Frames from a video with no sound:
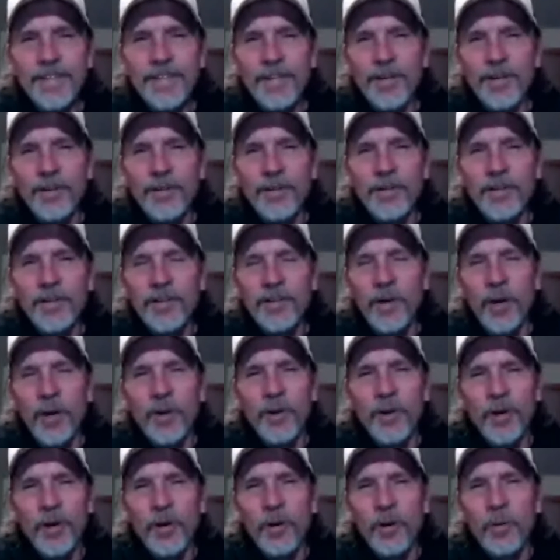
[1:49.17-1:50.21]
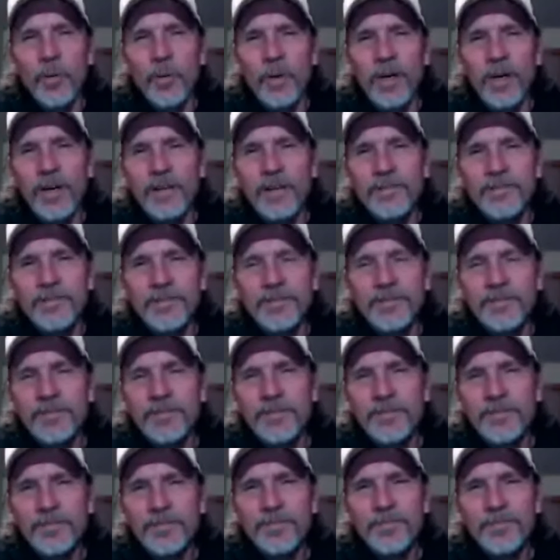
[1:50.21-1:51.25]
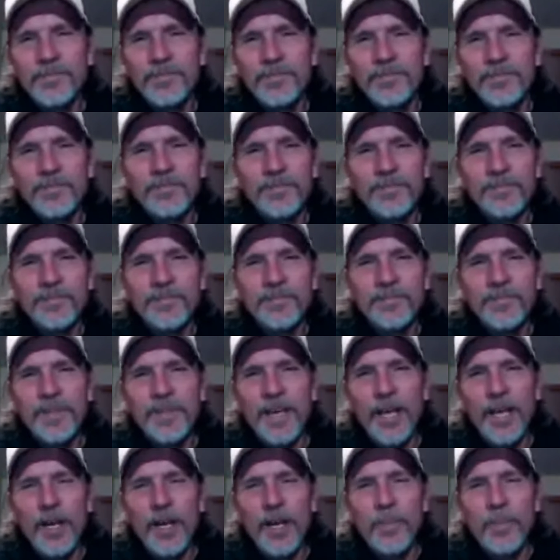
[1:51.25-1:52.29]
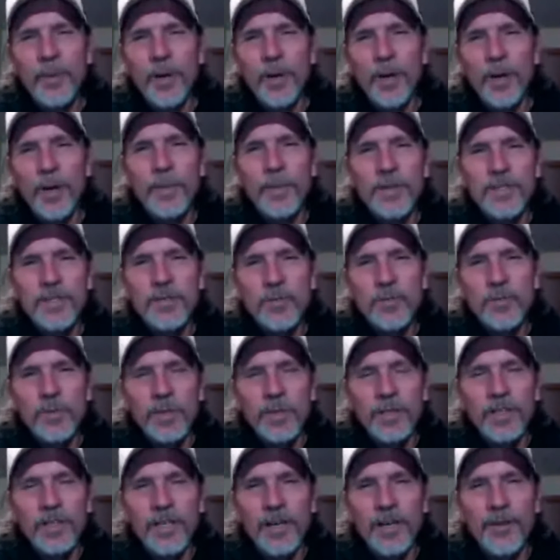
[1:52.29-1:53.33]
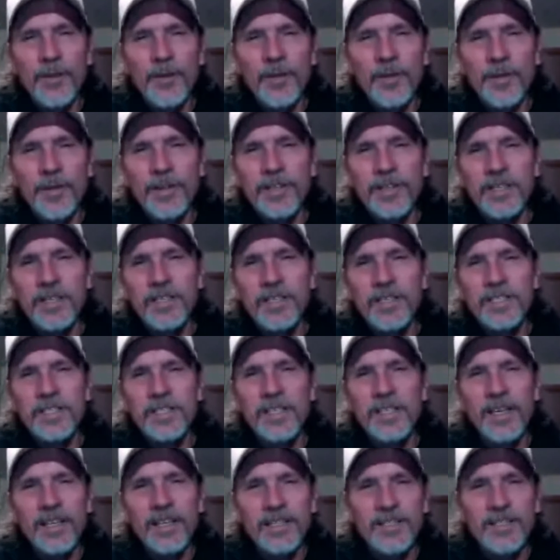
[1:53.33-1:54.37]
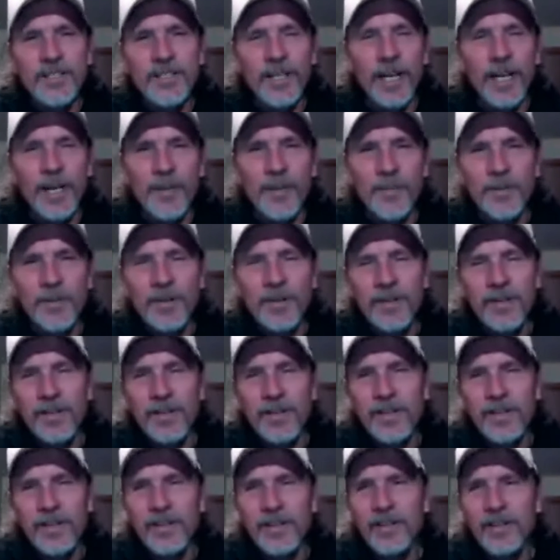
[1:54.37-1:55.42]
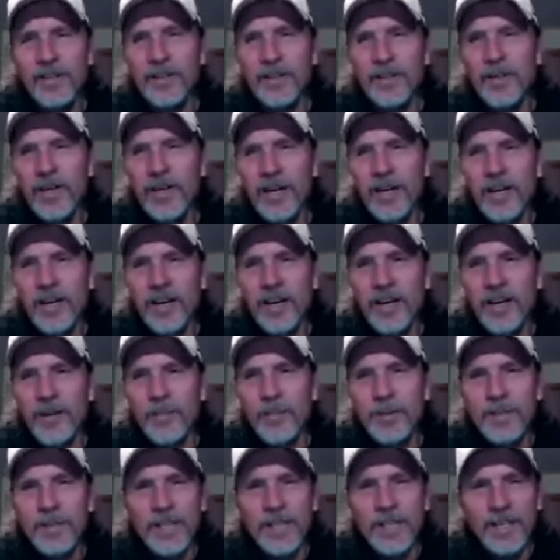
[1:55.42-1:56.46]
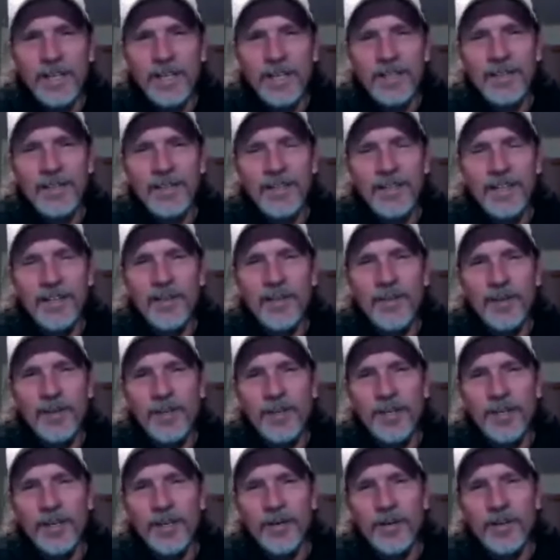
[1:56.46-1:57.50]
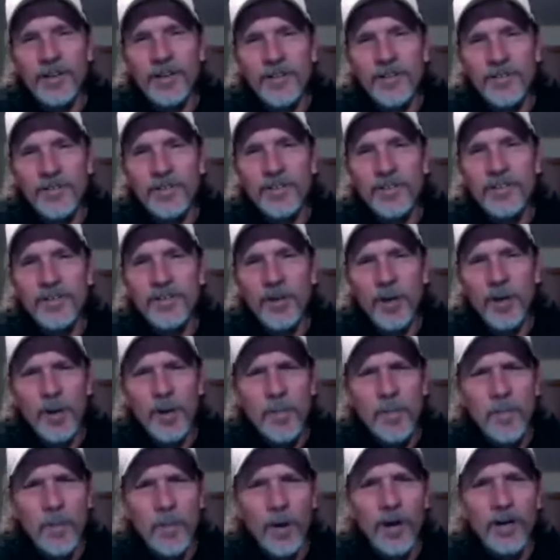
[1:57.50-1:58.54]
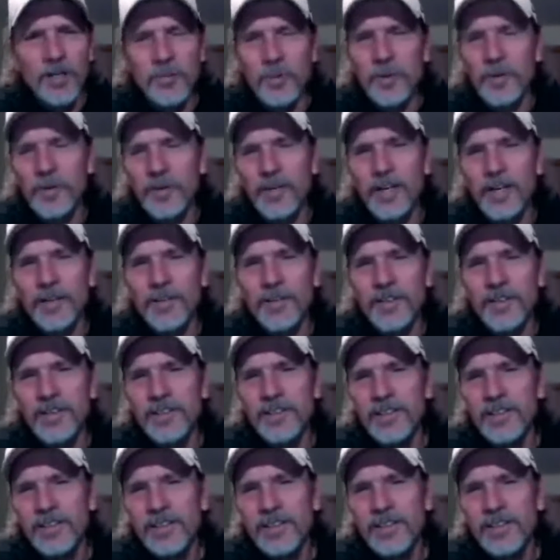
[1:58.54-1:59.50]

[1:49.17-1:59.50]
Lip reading: no end purpose really, other than just to get in shape. But then at the end of the year, starting in March, we were allowed to